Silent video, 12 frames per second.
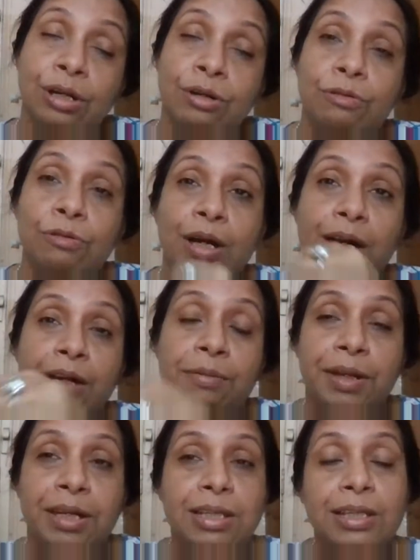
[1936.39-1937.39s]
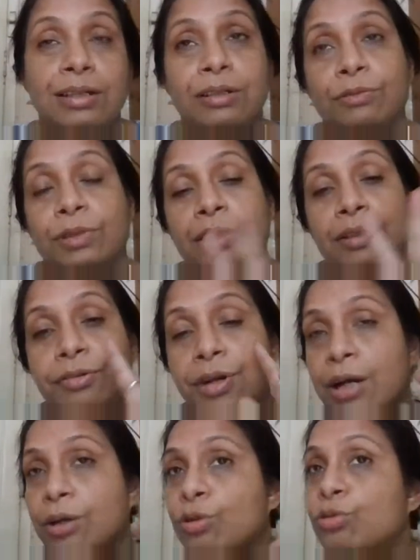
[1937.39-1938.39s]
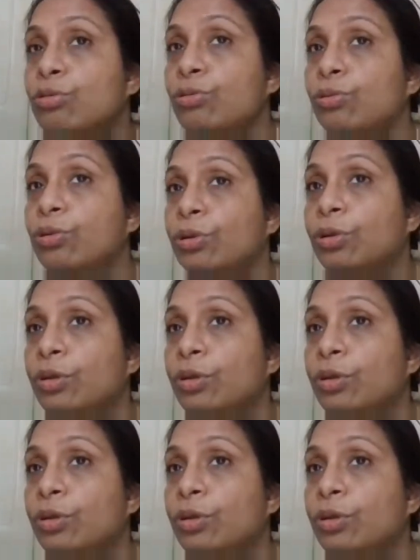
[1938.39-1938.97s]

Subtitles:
who are administered with drug 2?